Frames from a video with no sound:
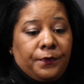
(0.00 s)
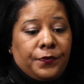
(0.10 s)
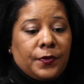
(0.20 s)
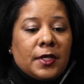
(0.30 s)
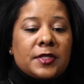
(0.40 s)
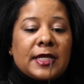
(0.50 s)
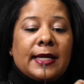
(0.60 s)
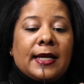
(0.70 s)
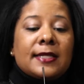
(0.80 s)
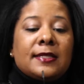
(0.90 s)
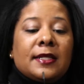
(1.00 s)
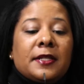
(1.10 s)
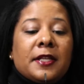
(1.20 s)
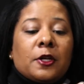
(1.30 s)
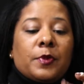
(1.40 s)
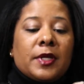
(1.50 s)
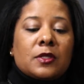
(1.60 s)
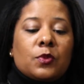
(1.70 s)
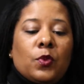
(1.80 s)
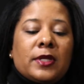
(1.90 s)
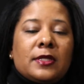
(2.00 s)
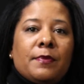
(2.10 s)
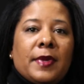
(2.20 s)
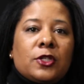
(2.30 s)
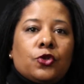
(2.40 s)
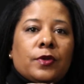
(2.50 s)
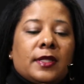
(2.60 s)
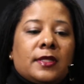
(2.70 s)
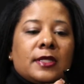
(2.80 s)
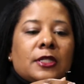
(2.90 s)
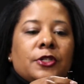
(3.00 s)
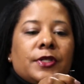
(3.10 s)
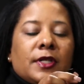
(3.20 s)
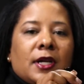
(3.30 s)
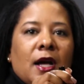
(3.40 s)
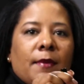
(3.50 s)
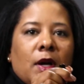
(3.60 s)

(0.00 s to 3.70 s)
There's a gusset in here because we wanted to make sure that this couldn't come